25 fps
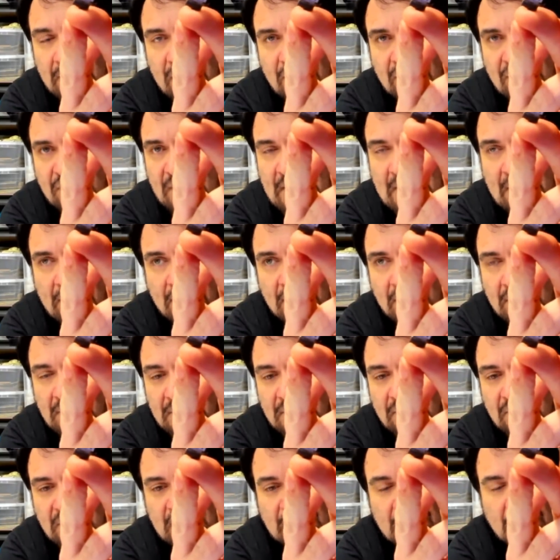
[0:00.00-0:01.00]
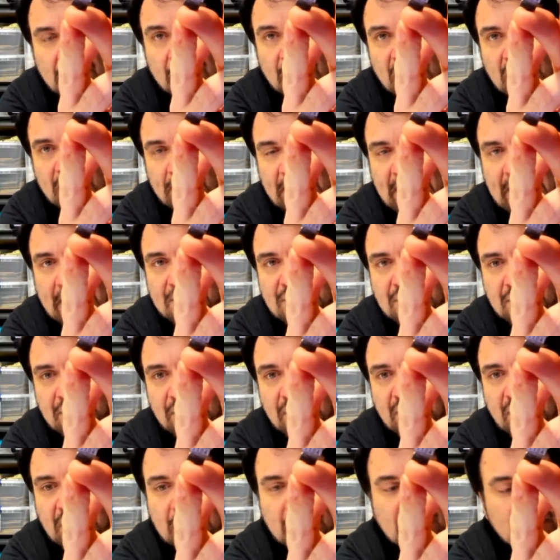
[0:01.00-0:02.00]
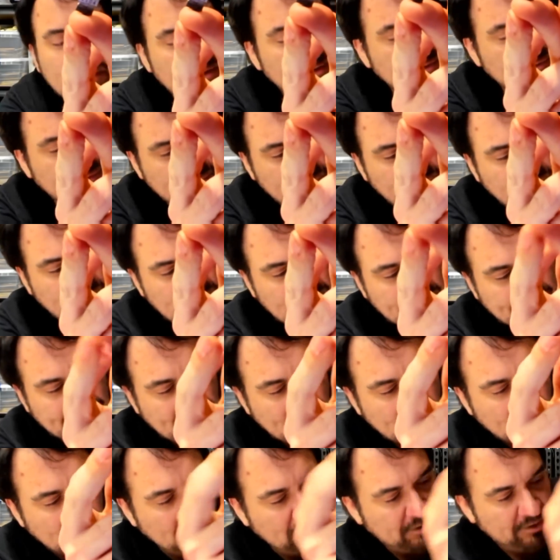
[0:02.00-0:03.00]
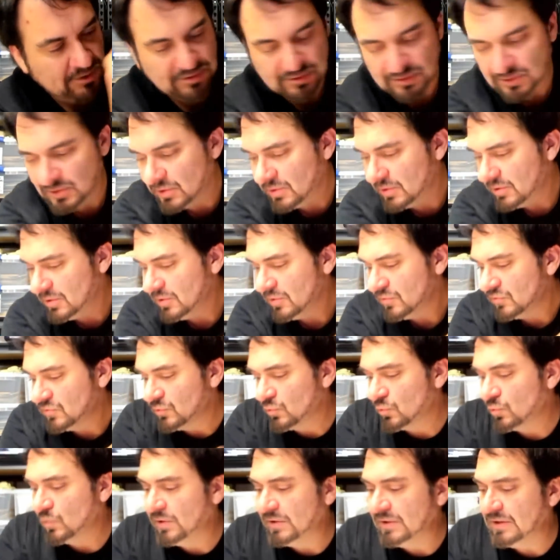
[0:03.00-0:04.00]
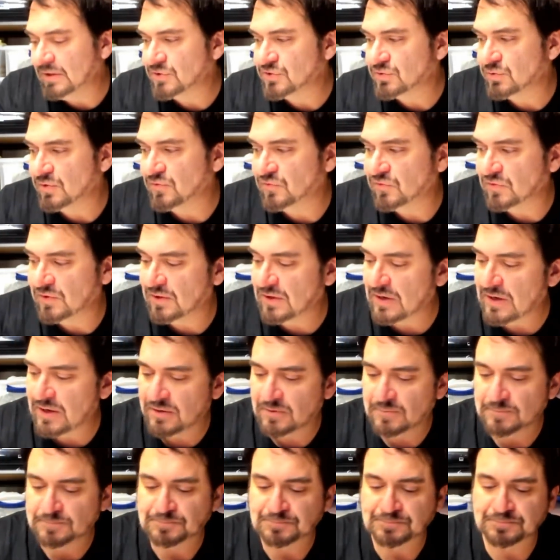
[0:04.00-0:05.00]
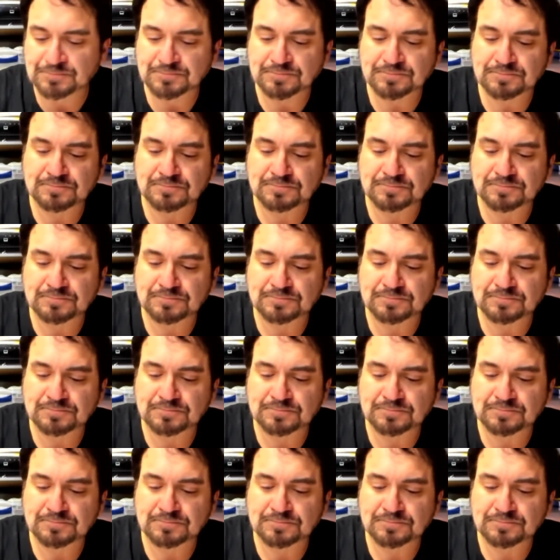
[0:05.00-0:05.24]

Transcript: The founder lived here. His mansion is still here. It's a city park. So really interesting item.